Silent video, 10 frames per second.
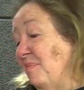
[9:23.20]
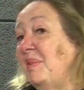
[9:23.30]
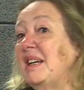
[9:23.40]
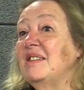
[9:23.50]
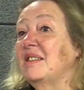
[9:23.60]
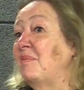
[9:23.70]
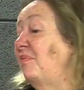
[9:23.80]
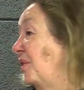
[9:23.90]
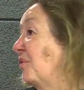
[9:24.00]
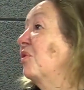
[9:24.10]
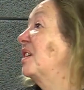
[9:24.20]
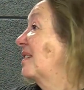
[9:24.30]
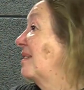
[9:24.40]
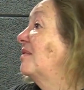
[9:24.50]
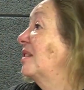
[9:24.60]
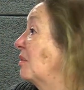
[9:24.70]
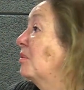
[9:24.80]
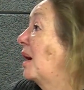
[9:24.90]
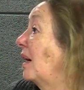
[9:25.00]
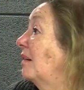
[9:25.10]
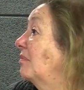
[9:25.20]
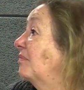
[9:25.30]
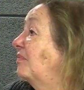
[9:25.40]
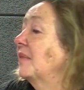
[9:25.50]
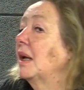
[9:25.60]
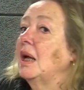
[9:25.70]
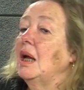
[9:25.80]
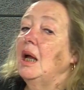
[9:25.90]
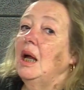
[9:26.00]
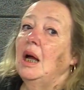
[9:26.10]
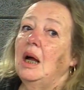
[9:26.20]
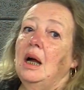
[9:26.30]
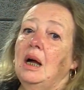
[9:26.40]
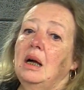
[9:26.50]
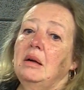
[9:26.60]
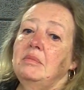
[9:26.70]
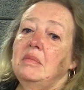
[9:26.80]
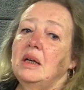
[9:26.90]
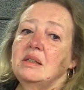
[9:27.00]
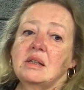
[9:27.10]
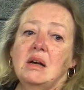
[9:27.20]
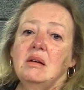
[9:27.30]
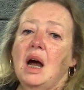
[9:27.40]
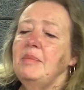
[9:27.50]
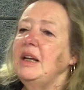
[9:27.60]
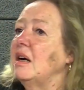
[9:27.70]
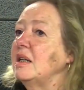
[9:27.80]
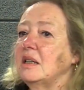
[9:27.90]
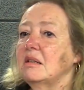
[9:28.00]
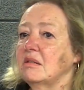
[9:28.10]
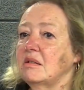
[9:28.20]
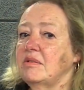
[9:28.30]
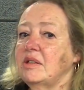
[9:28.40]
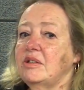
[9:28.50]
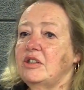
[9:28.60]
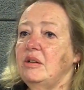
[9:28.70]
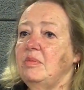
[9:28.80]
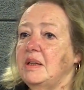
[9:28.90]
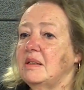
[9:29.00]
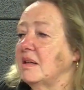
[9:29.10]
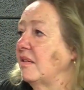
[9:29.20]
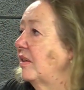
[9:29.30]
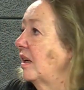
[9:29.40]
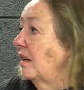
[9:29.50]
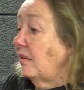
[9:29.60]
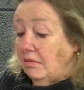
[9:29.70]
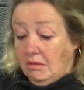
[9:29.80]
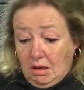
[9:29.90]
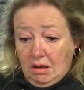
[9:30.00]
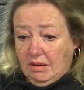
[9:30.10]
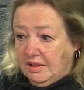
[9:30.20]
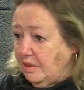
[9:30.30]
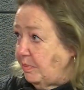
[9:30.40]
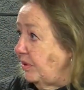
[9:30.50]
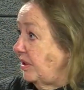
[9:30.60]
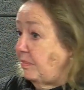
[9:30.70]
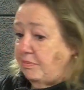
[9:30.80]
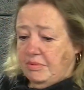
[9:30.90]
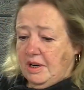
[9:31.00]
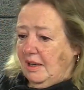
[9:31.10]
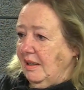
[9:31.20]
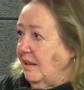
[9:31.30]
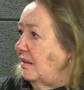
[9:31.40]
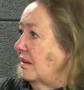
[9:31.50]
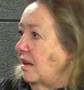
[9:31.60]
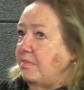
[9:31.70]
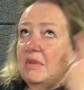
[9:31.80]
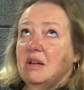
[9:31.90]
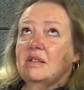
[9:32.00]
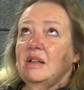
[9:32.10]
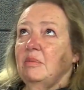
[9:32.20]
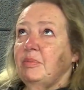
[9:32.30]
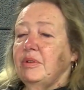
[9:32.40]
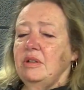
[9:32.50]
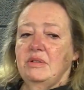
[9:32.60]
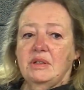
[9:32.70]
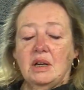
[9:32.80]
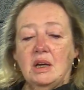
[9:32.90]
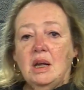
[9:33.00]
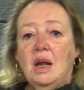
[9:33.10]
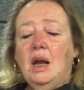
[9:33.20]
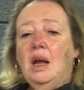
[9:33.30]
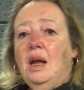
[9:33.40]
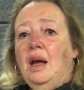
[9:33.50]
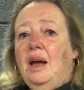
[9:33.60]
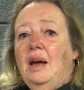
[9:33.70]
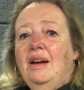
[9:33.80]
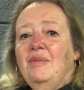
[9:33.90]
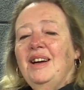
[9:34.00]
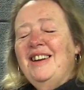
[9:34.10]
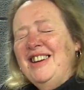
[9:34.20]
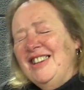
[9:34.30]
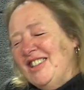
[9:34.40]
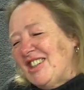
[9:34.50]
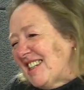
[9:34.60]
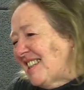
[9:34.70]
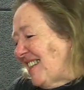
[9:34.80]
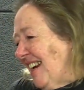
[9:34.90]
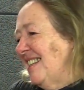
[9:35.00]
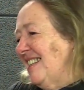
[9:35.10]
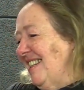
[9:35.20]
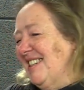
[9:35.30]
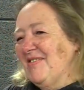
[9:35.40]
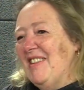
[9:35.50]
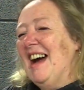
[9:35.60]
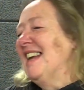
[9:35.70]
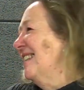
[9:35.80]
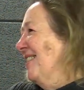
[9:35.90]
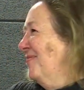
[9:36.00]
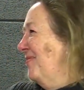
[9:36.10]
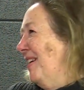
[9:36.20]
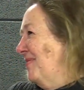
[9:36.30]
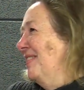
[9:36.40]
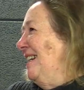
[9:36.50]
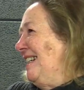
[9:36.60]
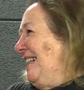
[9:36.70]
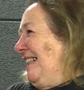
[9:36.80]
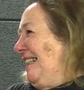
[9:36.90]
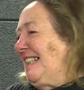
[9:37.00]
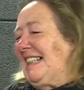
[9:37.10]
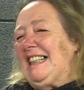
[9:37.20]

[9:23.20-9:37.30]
because the voice gives it away. And so, I mean, I did lots of stupid stuff. Like, I thought, oh, this book is brilliant. You know, I'm Marcel Proust. And just sent it to random publishers.